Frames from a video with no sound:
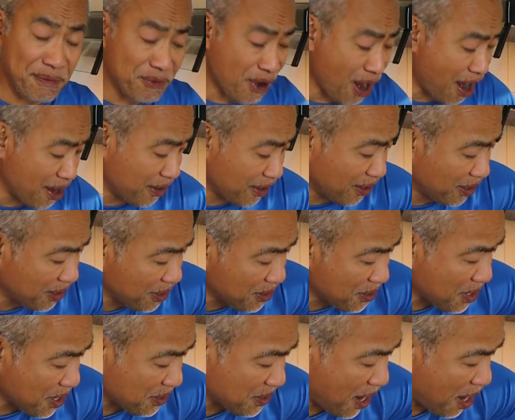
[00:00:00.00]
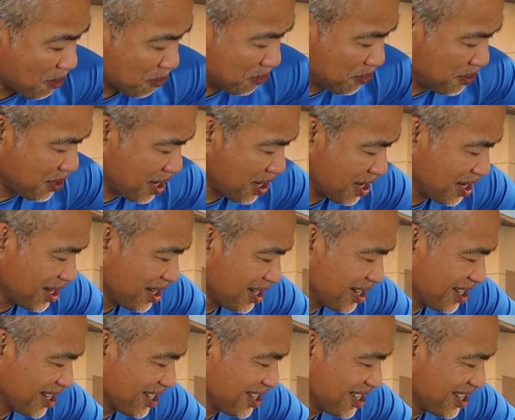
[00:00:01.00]
I'm gonna cut out
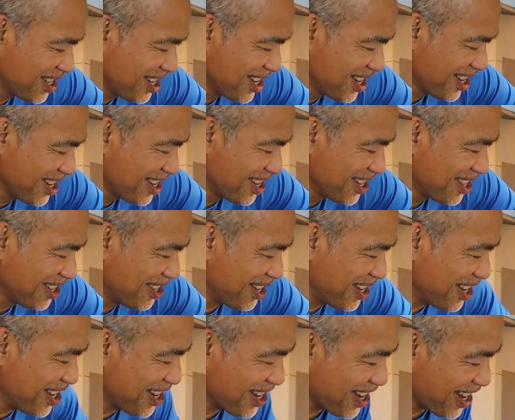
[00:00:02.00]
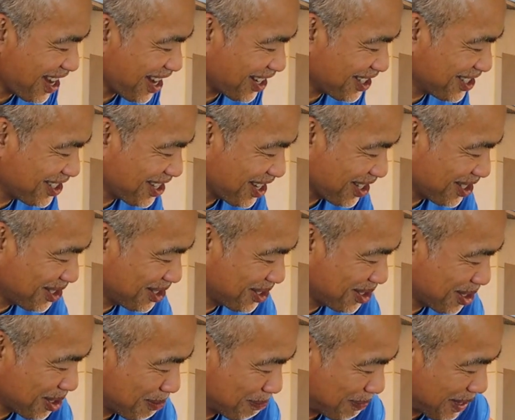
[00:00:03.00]
the
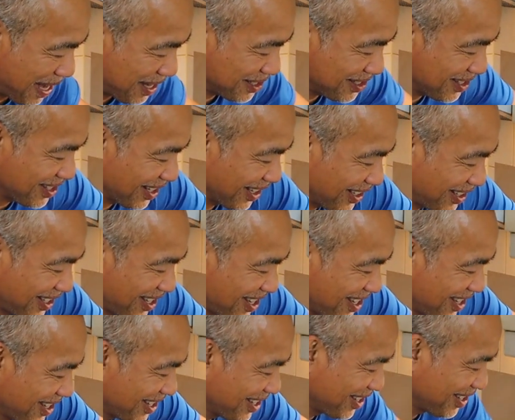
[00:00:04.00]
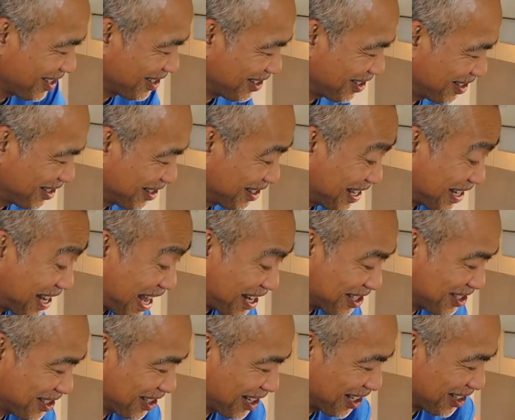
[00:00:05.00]
excess plastic, the
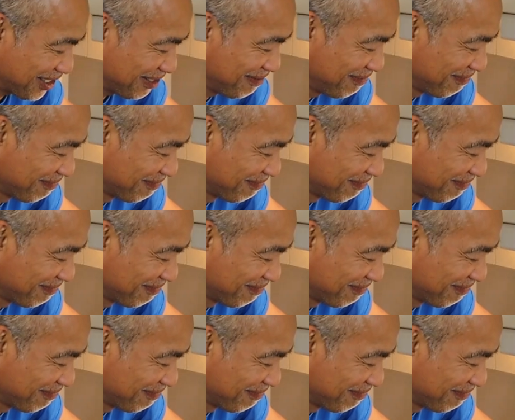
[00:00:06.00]
gasket.